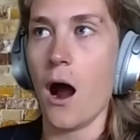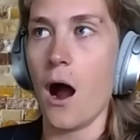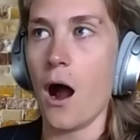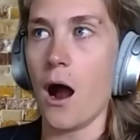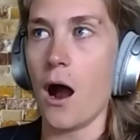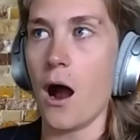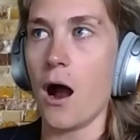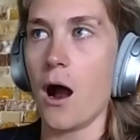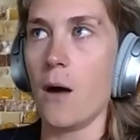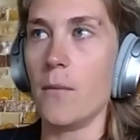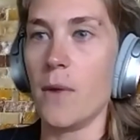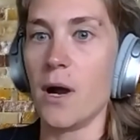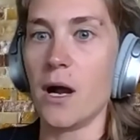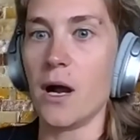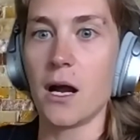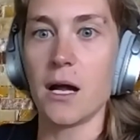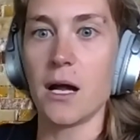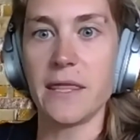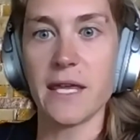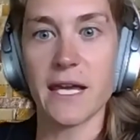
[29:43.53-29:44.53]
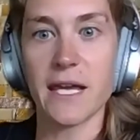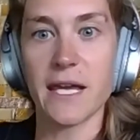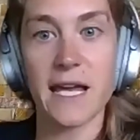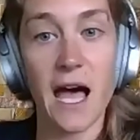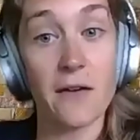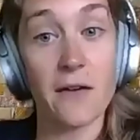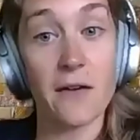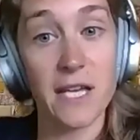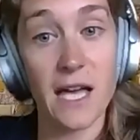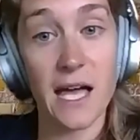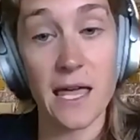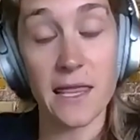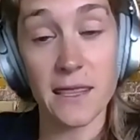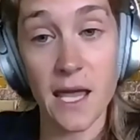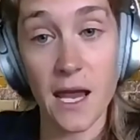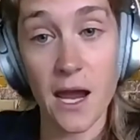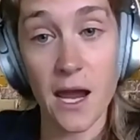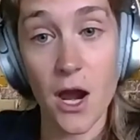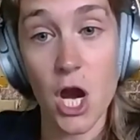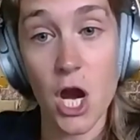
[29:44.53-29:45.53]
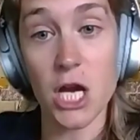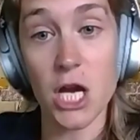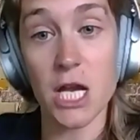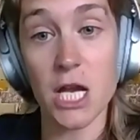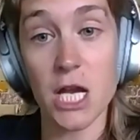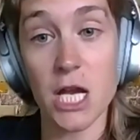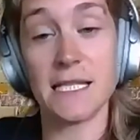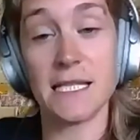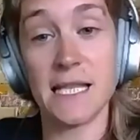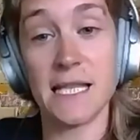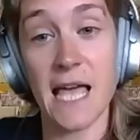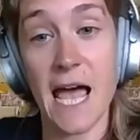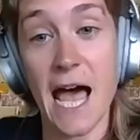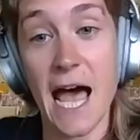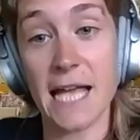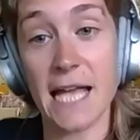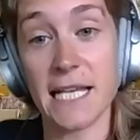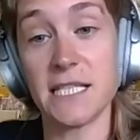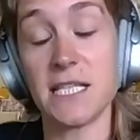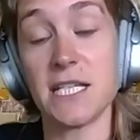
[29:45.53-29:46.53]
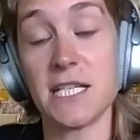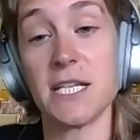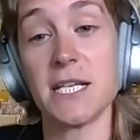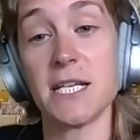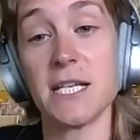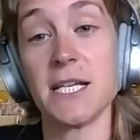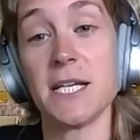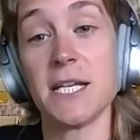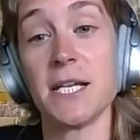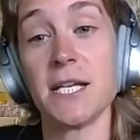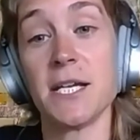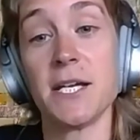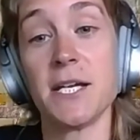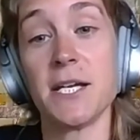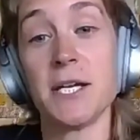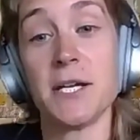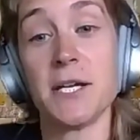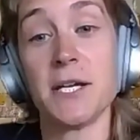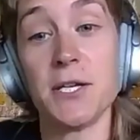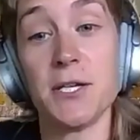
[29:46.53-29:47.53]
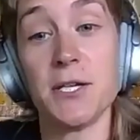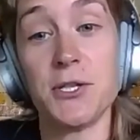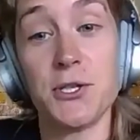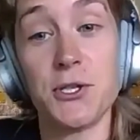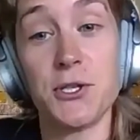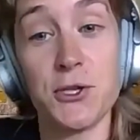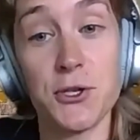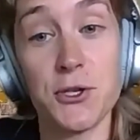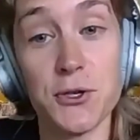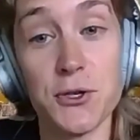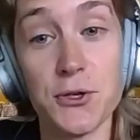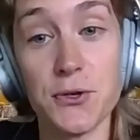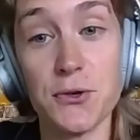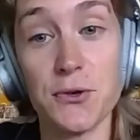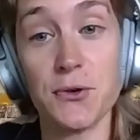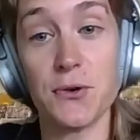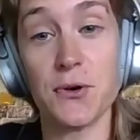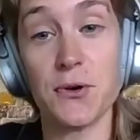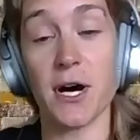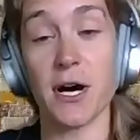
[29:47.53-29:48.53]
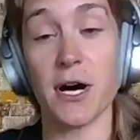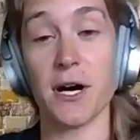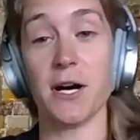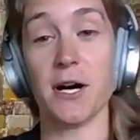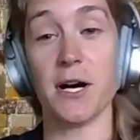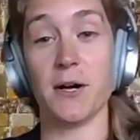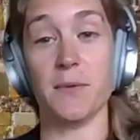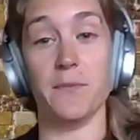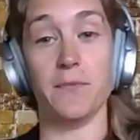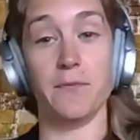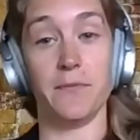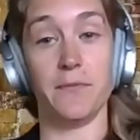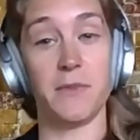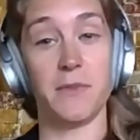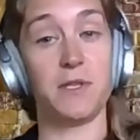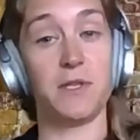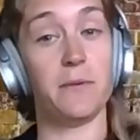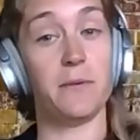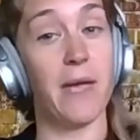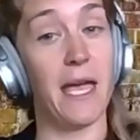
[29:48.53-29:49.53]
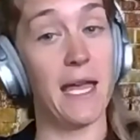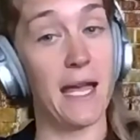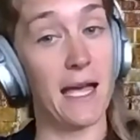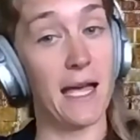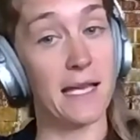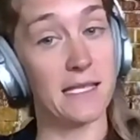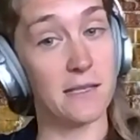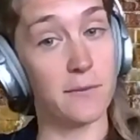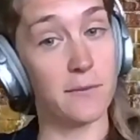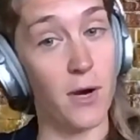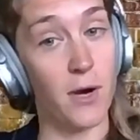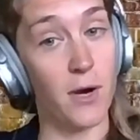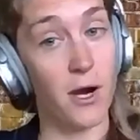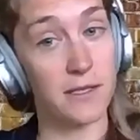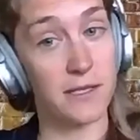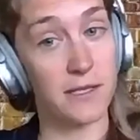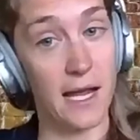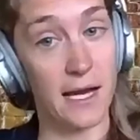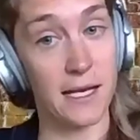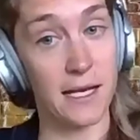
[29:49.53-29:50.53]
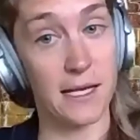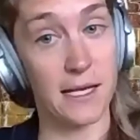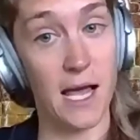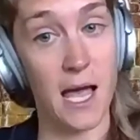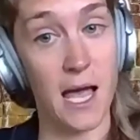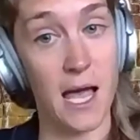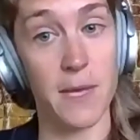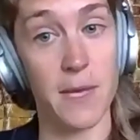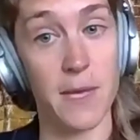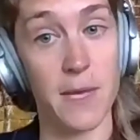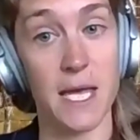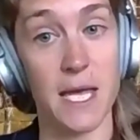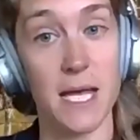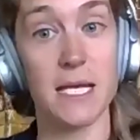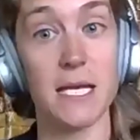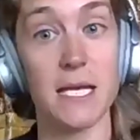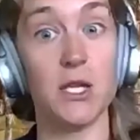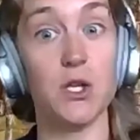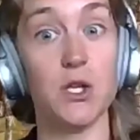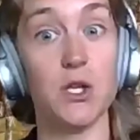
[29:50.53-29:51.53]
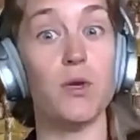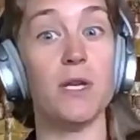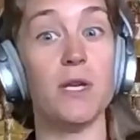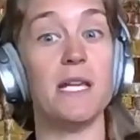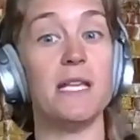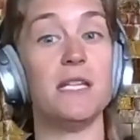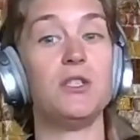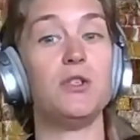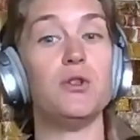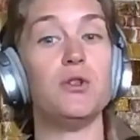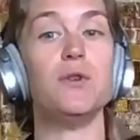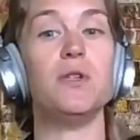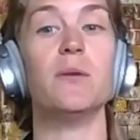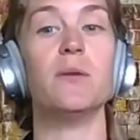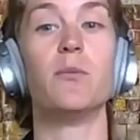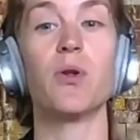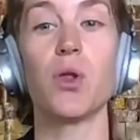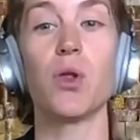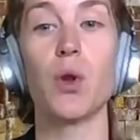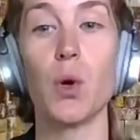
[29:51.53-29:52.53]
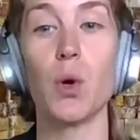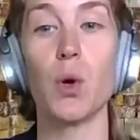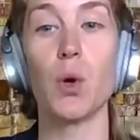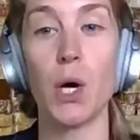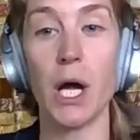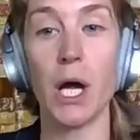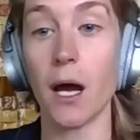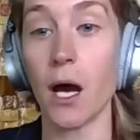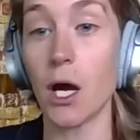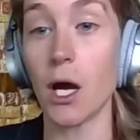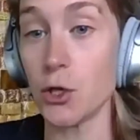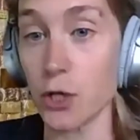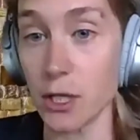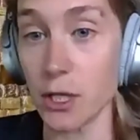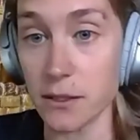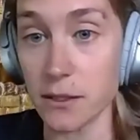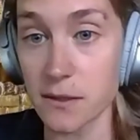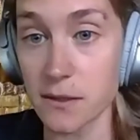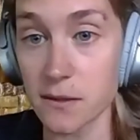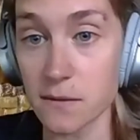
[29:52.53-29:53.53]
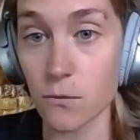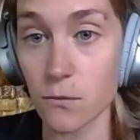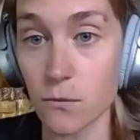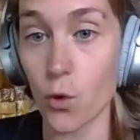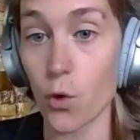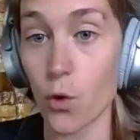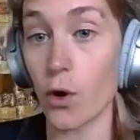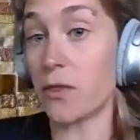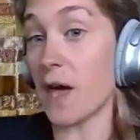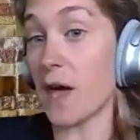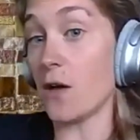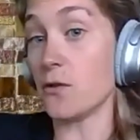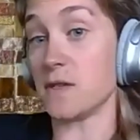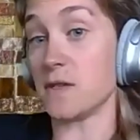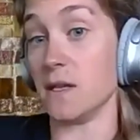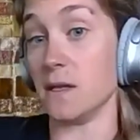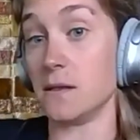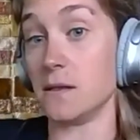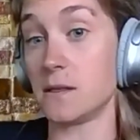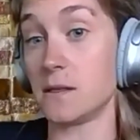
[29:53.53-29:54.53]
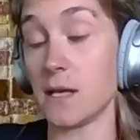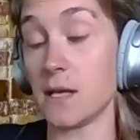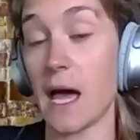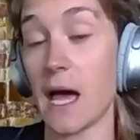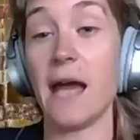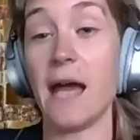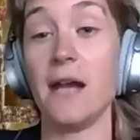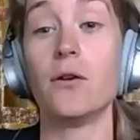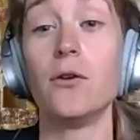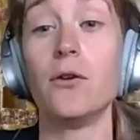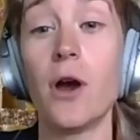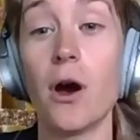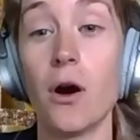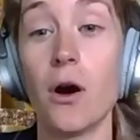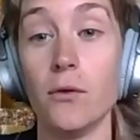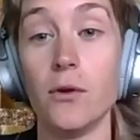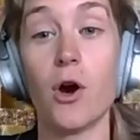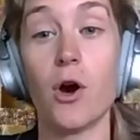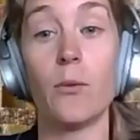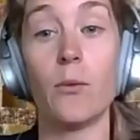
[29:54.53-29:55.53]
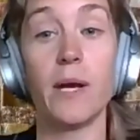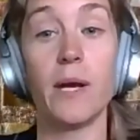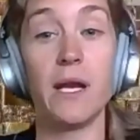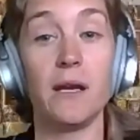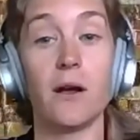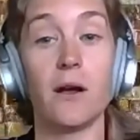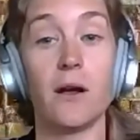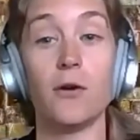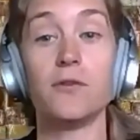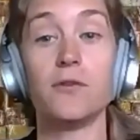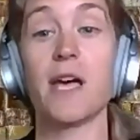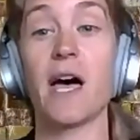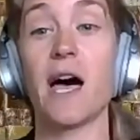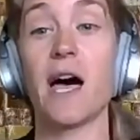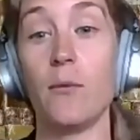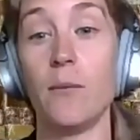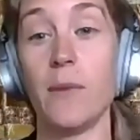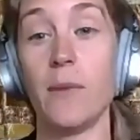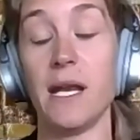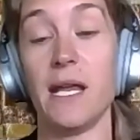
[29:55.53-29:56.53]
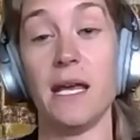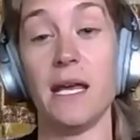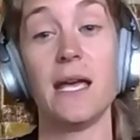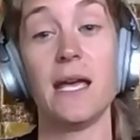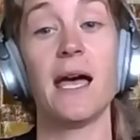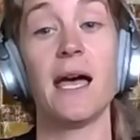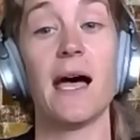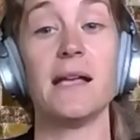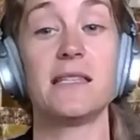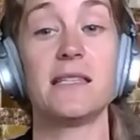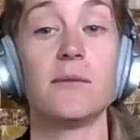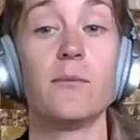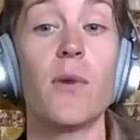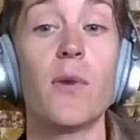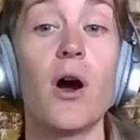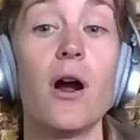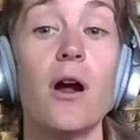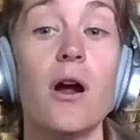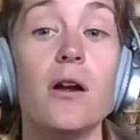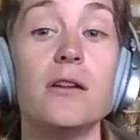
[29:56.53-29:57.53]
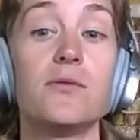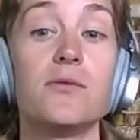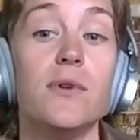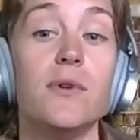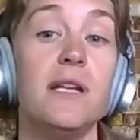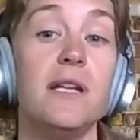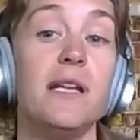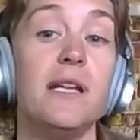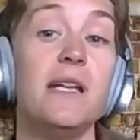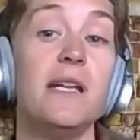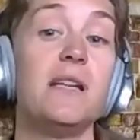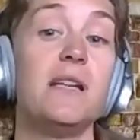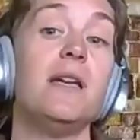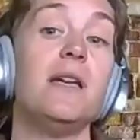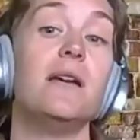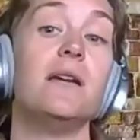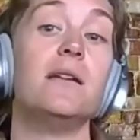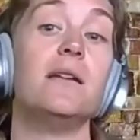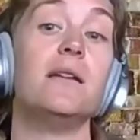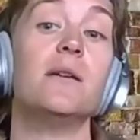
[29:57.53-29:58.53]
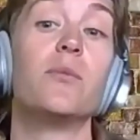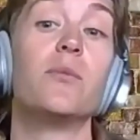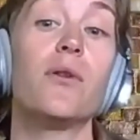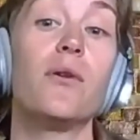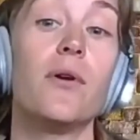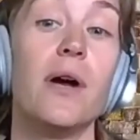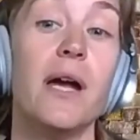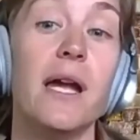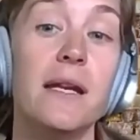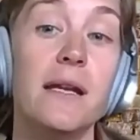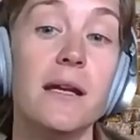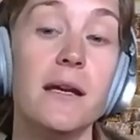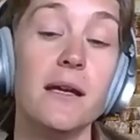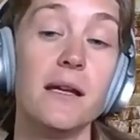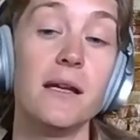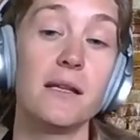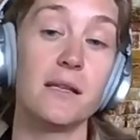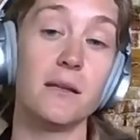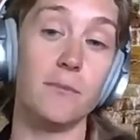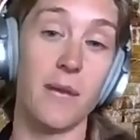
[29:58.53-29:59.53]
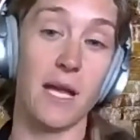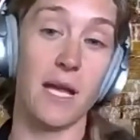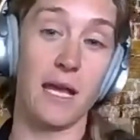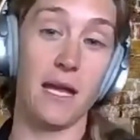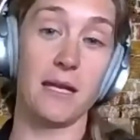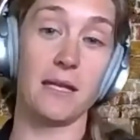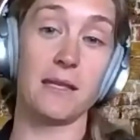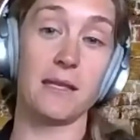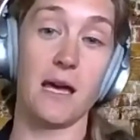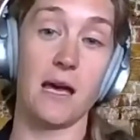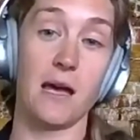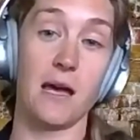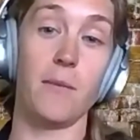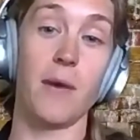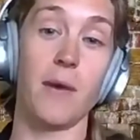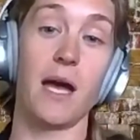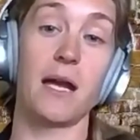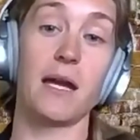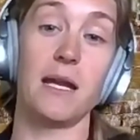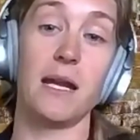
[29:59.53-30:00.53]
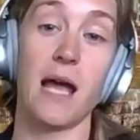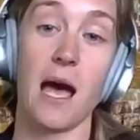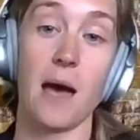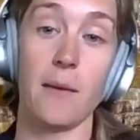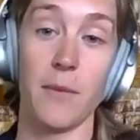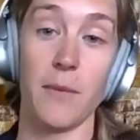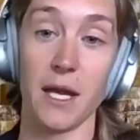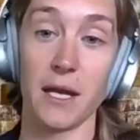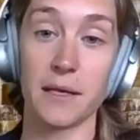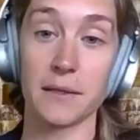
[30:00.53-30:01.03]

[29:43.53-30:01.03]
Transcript: The caveat there is that to make SMRs economic, you need to deploy hundreds or thousands. I don't know. Nobody knows how many SMRs would need to be deployed to make them economic.